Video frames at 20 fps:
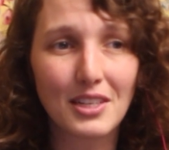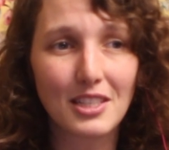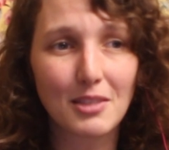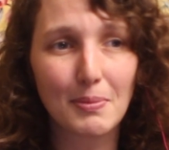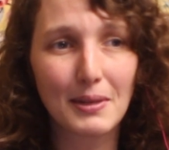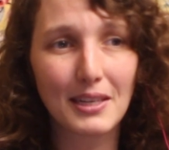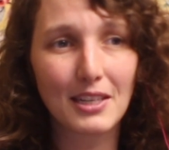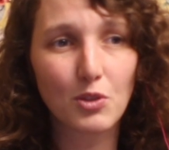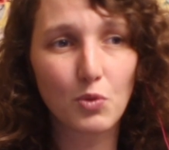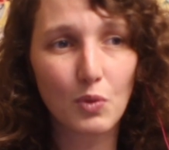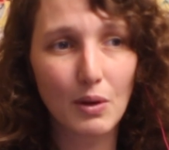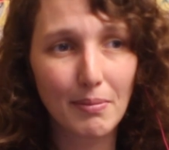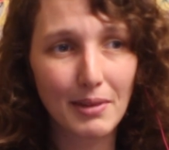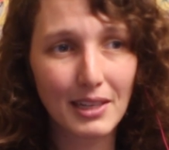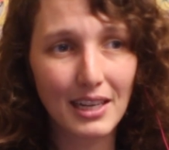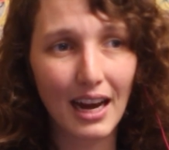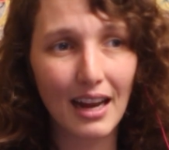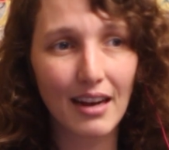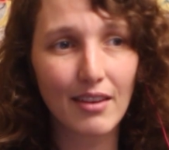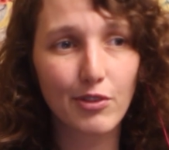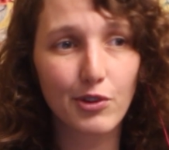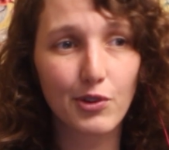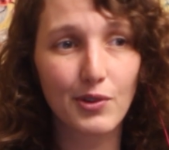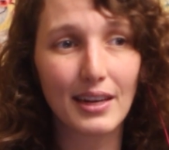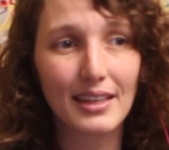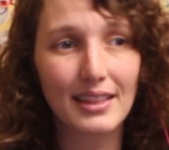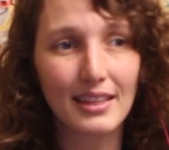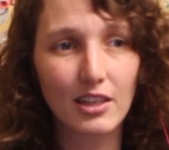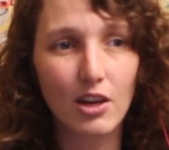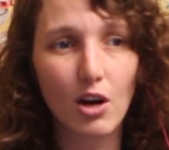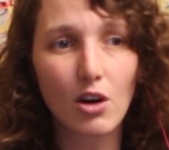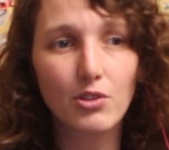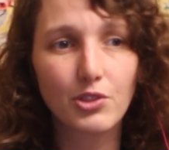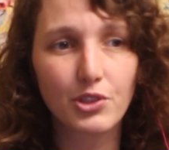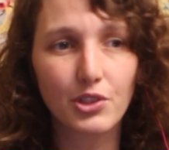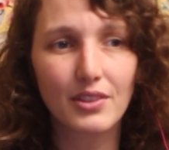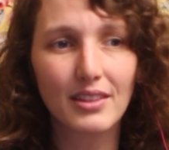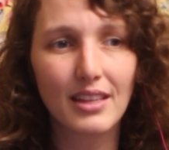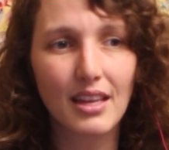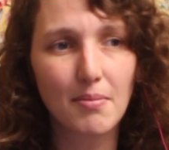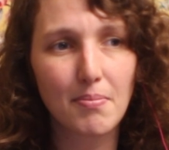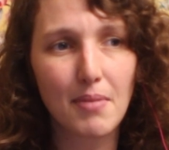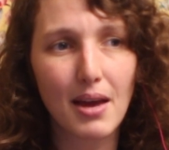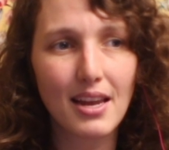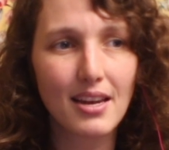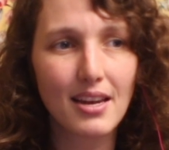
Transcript: It's because women kind of create the culture, and then